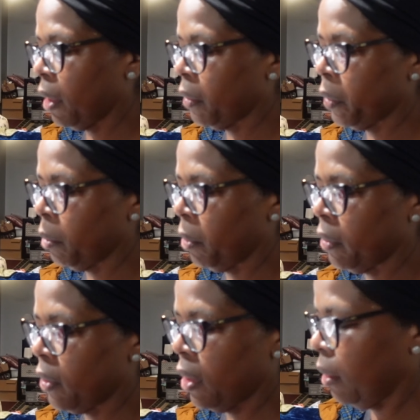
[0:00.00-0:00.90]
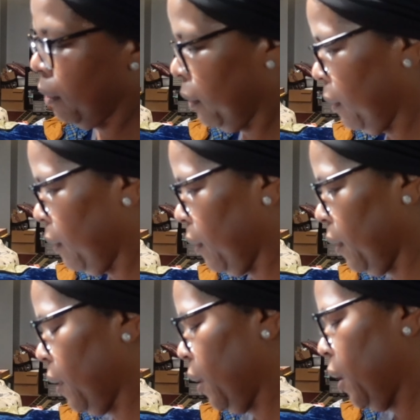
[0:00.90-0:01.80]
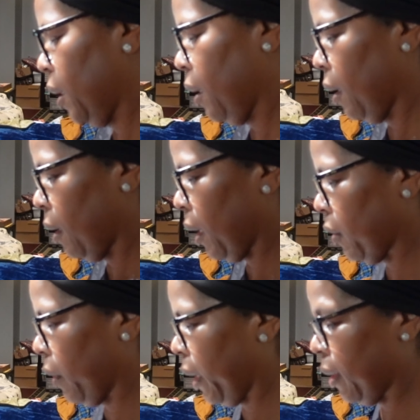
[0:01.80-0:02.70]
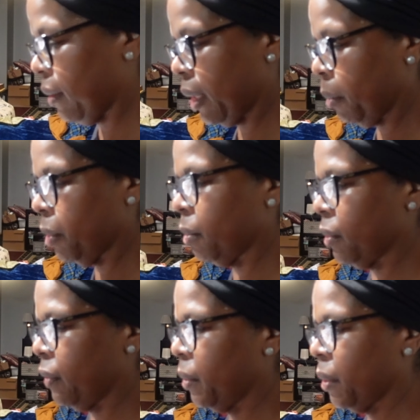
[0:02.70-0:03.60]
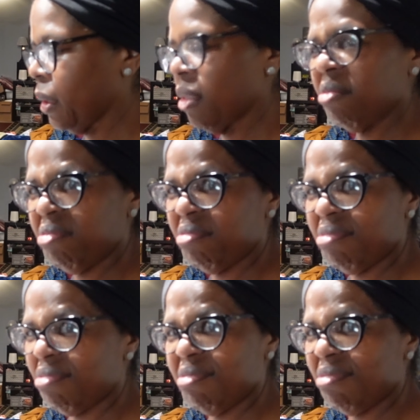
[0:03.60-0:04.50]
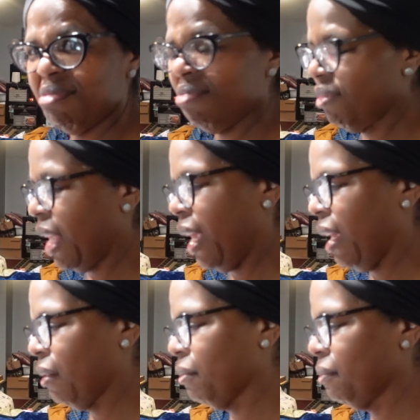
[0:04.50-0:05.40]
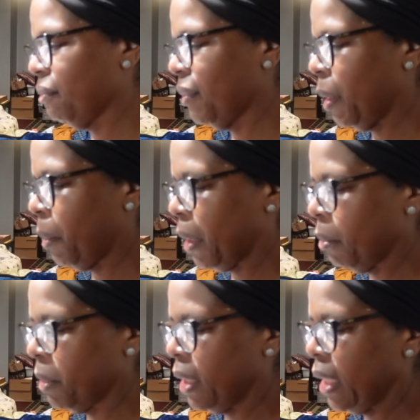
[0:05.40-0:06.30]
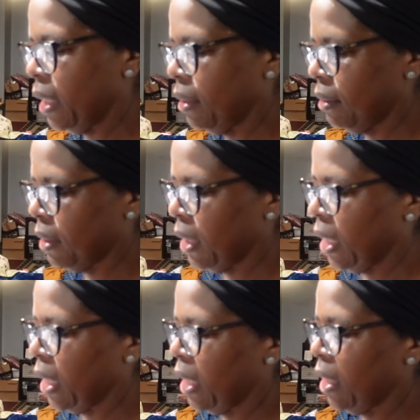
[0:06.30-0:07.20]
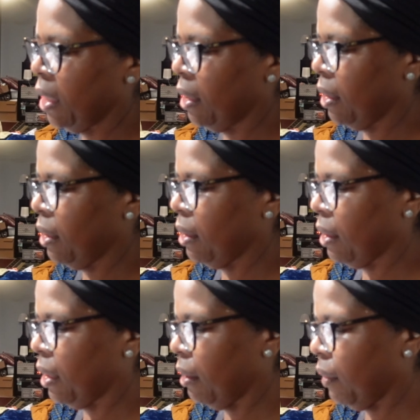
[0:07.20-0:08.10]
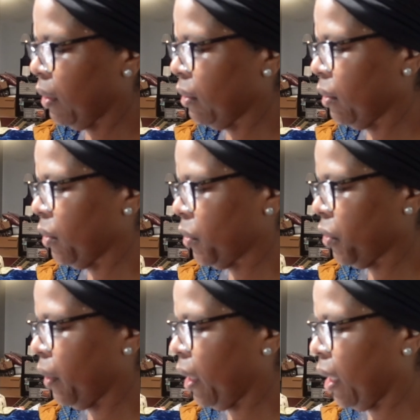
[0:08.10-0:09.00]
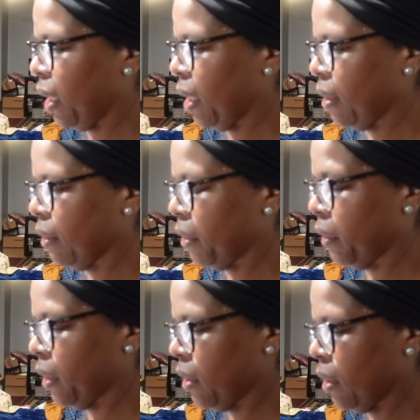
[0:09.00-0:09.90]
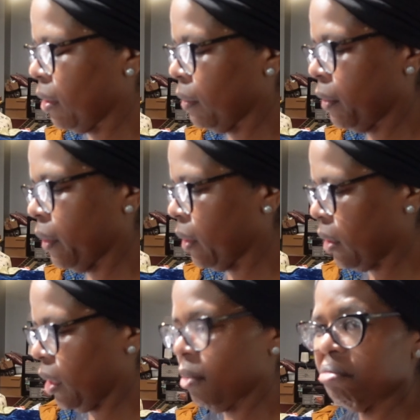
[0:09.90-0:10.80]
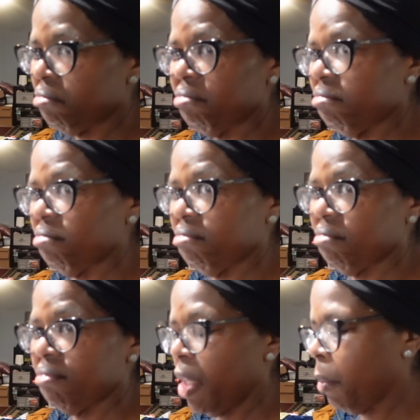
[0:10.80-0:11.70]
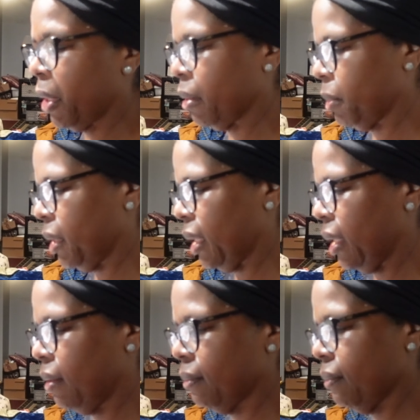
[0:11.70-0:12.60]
I grew up on Jif. I tried Skippy before. Nah, not my cup of tea. I've also tried the crunchy, Jif Crunchy. Not my cup of tea.